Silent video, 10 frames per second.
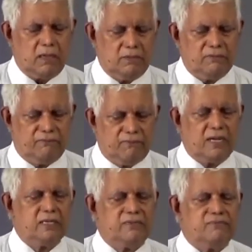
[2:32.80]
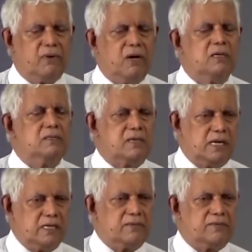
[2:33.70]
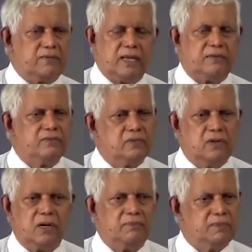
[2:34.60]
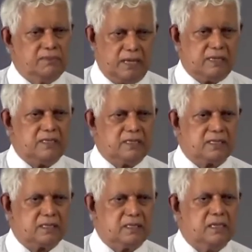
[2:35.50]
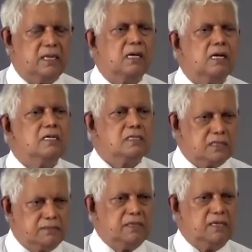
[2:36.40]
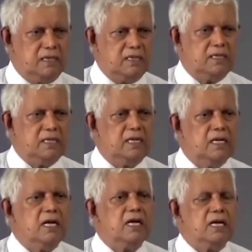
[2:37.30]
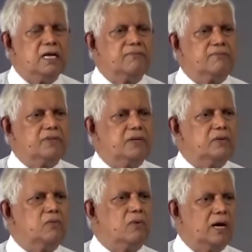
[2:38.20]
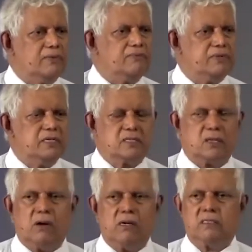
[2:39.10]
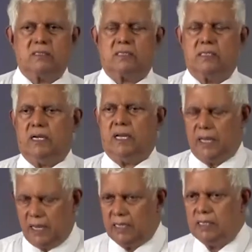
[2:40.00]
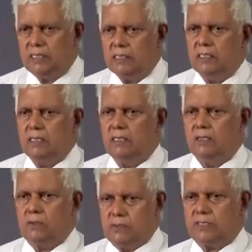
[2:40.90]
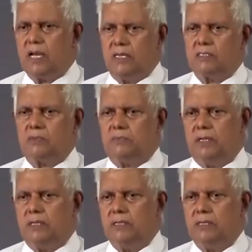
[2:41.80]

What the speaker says: fight for her rights. That would not be marriage. Similarly, if the wife dishonors her head, who is the husband,